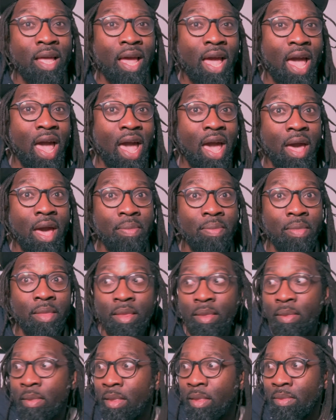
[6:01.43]

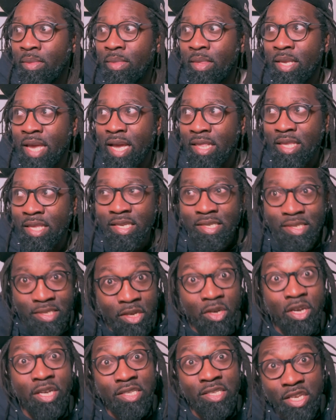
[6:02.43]
And yet they
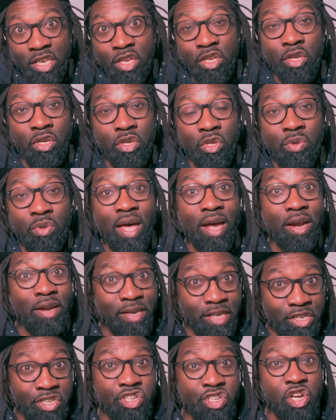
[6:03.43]
still continue to do that, or at
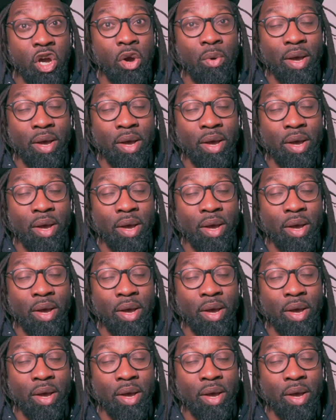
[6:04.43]
least show